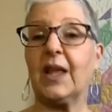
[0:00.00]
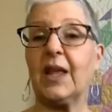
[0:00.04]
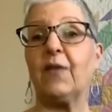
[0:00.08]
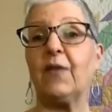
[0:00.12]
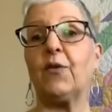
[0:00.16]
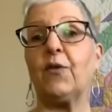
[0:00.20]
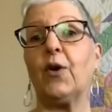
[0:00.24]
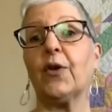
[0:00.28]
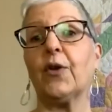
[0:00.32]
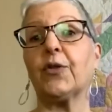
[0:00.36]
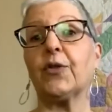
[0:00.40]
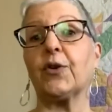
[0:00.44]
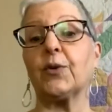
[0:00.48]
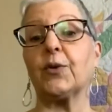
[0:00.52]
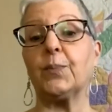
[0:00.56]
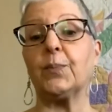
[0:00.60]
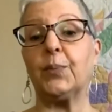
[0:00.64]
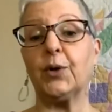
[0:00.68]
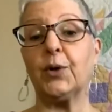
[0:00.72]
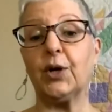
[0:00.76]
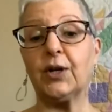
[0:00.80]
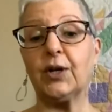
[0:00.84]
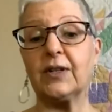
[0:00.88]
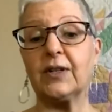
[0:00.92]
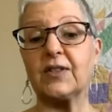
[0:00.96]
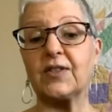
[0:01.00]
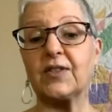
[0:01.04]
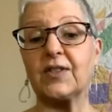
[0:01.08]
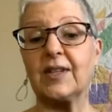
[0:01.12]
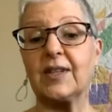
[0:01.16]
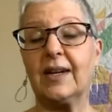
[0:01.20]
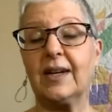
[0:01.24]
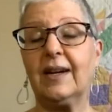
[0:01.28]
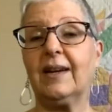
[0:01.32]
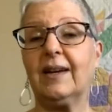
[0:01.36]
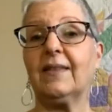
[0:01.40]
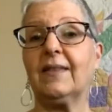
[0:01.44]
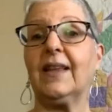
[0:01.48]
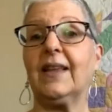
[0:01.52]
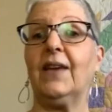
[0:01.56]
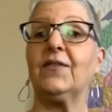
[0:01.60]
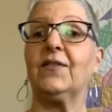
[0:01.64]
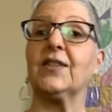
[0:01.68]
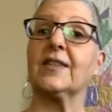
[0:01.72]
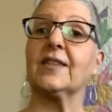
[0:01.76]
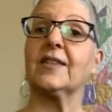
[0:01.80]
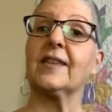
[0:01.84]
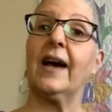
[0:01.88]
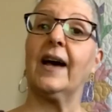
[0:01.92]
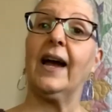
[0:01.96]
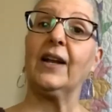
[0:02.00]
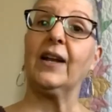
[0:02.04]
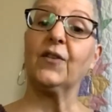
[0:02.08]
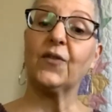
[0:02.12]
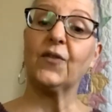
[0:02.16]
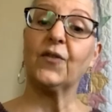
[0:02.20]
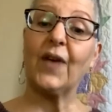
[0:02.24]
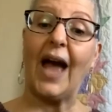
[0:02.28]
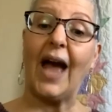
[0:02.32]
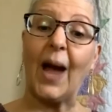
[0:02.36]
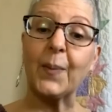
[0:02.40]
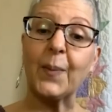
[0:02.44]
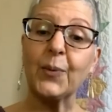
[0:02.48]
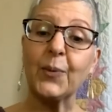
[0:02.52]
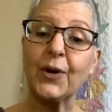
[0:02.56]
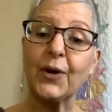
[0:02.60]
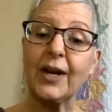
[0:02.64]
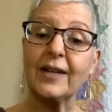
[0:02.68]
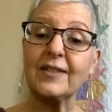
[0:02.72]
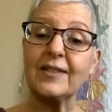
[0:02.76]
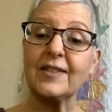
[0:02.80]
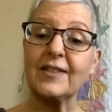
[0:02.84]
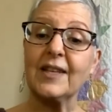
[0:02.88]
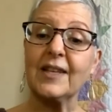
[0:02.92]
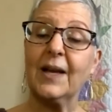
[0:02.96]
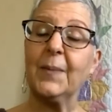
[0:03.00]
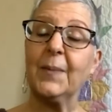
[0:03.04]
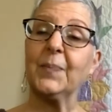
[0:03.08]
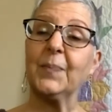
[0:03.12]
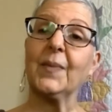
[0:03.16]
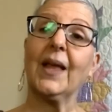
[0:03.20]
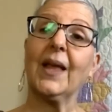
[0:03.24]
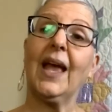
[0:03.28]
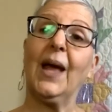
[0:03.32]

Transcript: They've authored books, They've designed fabrics,